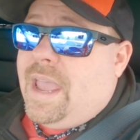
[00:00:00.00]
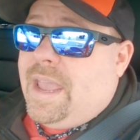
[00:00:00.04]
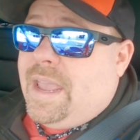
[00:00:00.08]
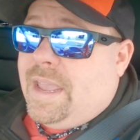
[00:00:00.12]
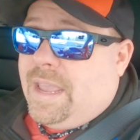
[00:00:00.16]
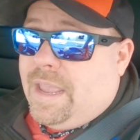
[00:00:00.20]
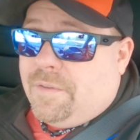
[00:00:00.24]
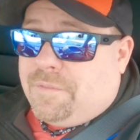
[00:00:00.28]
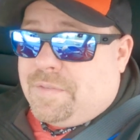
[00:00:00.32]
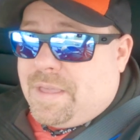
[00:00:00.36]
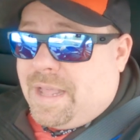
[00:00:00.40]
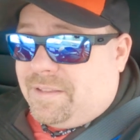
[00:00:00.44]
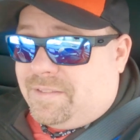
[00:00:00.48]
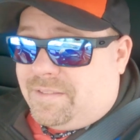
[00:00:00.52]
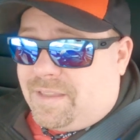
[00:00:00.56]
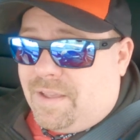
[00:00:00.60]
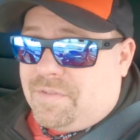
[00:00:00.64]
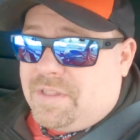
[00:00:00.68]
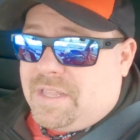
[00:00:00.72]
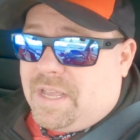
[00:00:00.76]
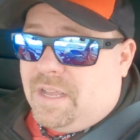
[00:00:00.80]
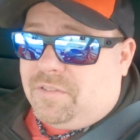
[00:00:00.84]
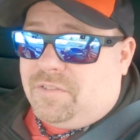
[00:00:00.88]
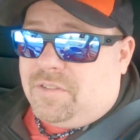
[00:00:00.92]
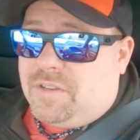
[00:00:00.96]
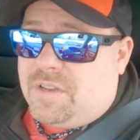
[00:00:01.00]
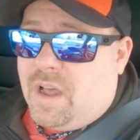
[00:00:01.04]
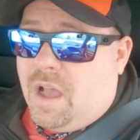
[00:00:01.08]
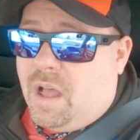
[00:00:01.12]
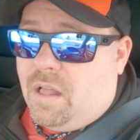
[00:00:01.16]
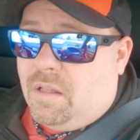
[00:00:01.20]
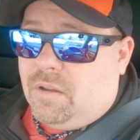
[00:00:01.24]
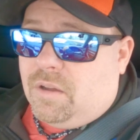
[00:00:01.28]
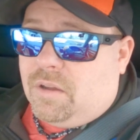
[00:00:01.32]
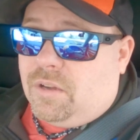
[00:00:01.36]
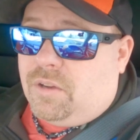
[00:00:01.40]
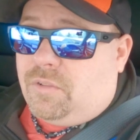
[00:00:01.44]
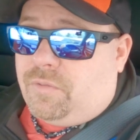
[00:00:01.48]
if that
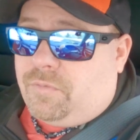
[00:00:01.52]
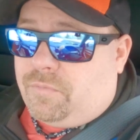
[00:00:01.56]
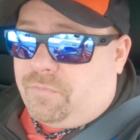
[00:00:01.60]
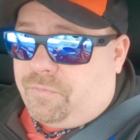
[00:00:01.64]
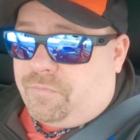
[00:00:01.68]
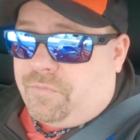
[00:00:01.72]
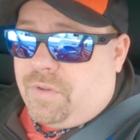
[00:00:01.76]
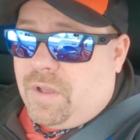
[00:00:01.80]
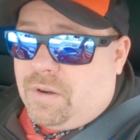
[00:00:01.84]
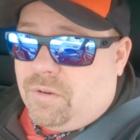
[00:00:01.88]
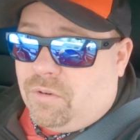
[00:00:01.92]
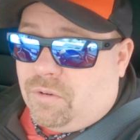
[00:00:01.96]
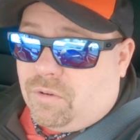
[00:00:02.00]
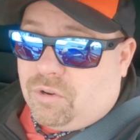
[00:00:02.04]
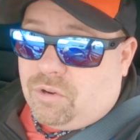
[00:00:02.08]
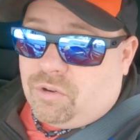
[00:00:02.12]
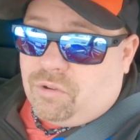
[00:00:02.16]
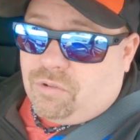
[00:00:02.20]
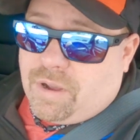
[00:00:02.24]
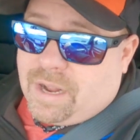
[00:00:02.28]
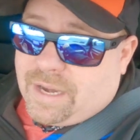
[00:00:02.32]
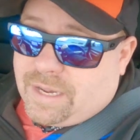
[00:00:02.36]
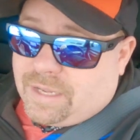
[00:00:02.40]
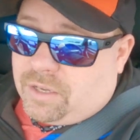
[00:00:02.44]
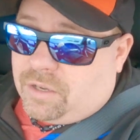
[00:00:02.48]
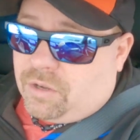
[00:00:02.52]
$7,000 federal credit